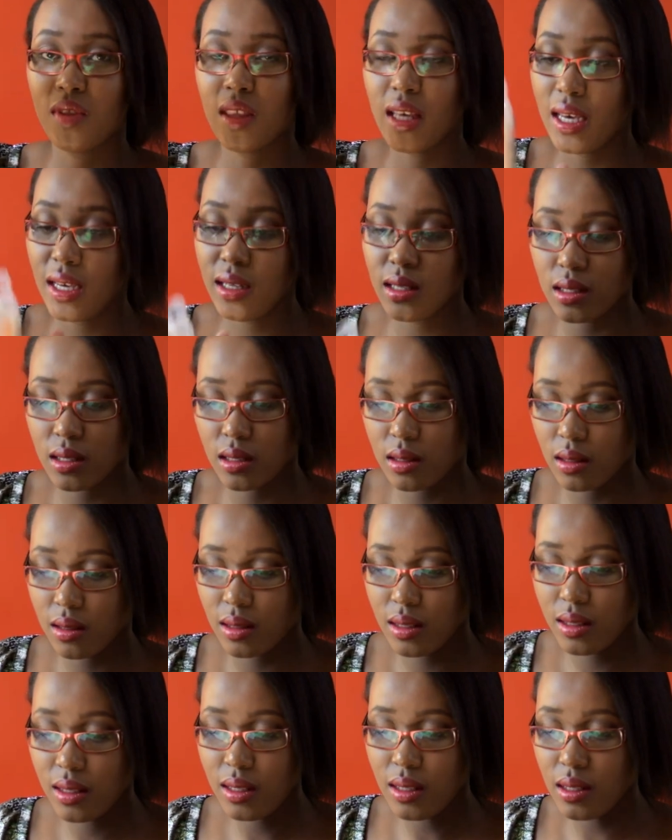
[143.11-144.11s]
this.
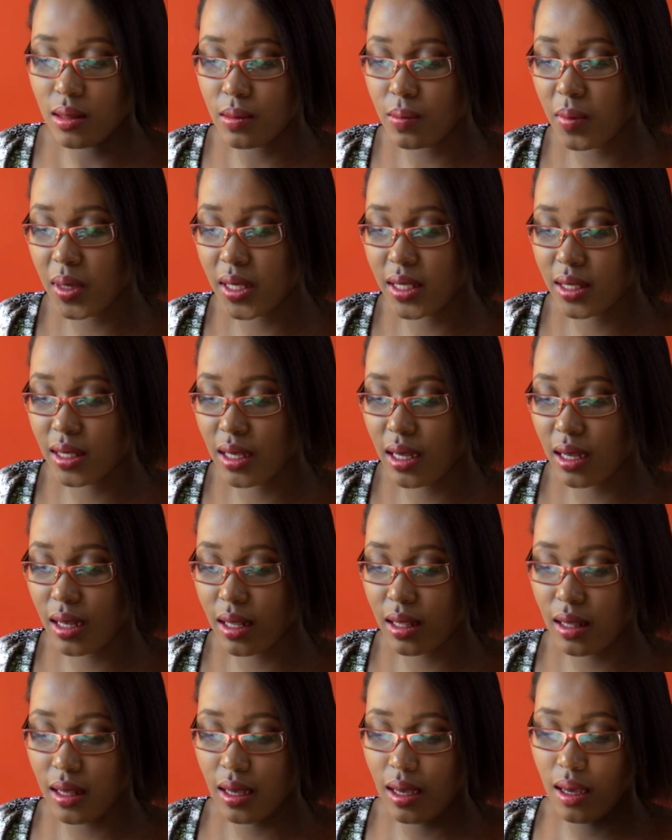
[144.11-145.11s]
This is
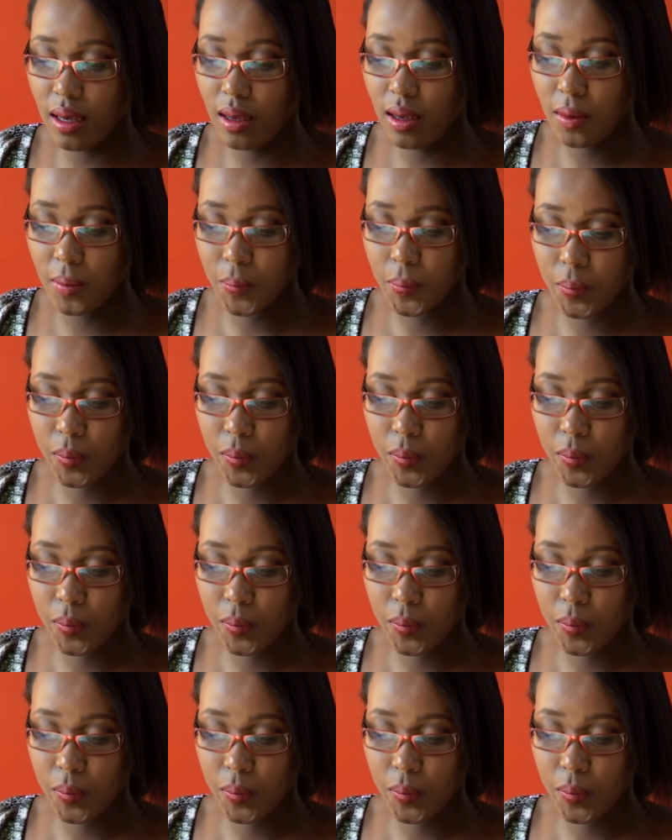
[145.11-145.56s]
basically